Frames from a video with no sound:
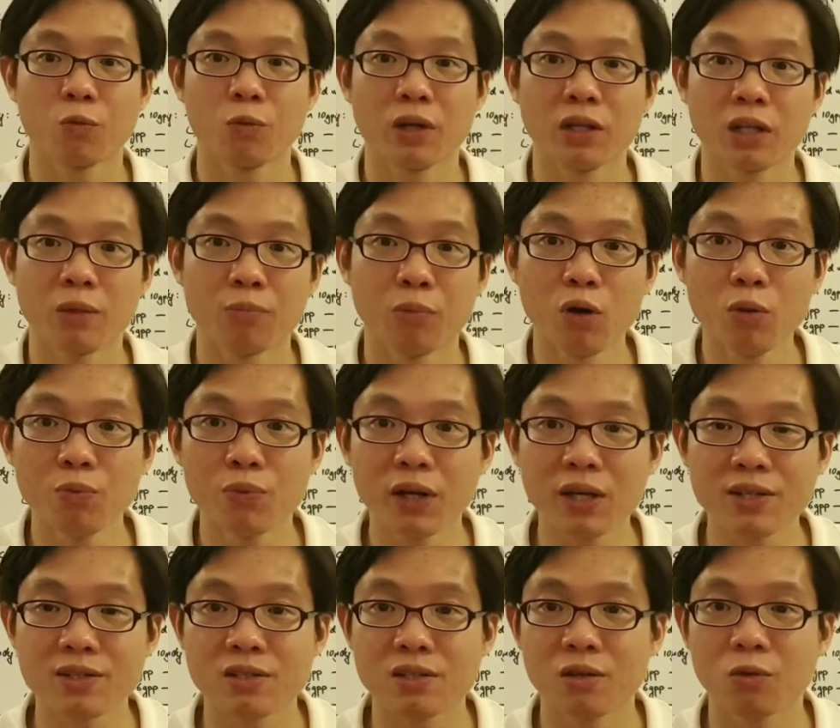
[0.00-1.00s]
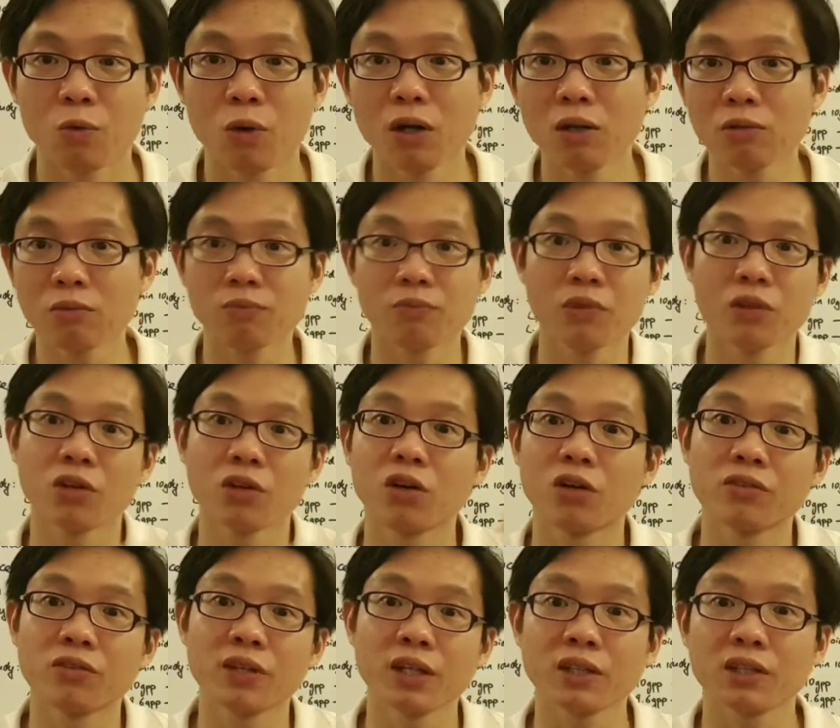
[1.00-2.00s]
When the bow breaks, well,
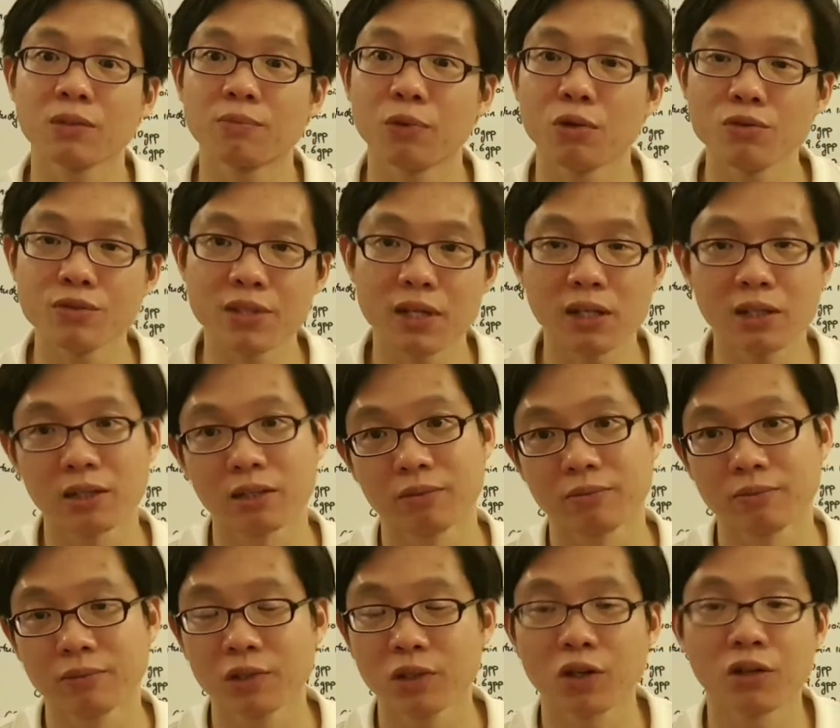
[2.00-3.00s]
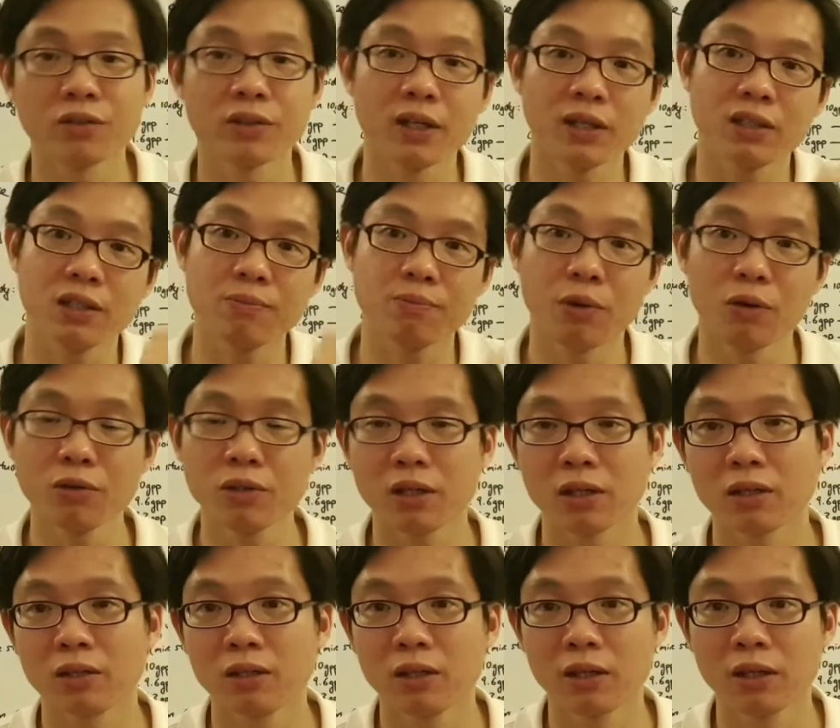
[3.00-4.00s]
contact the bow seller, contact the
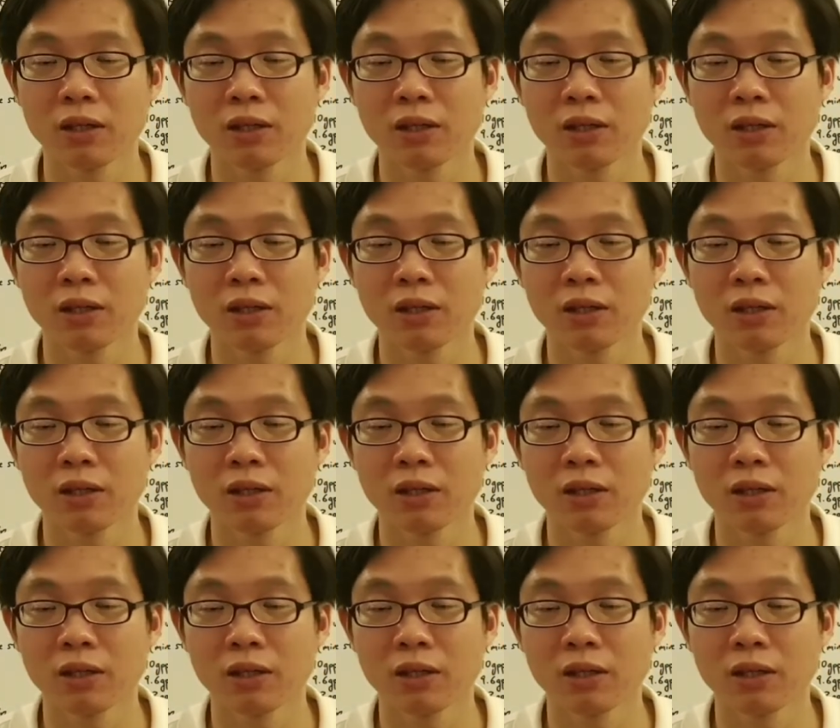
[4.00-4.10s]
bowyer.